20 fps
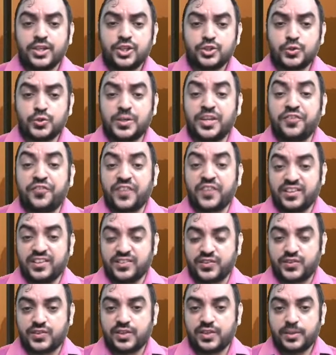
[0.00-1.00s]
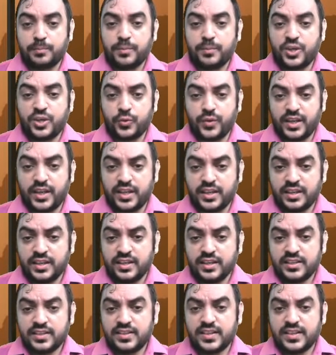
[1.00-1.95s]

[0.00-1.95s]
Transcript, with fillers: So difference between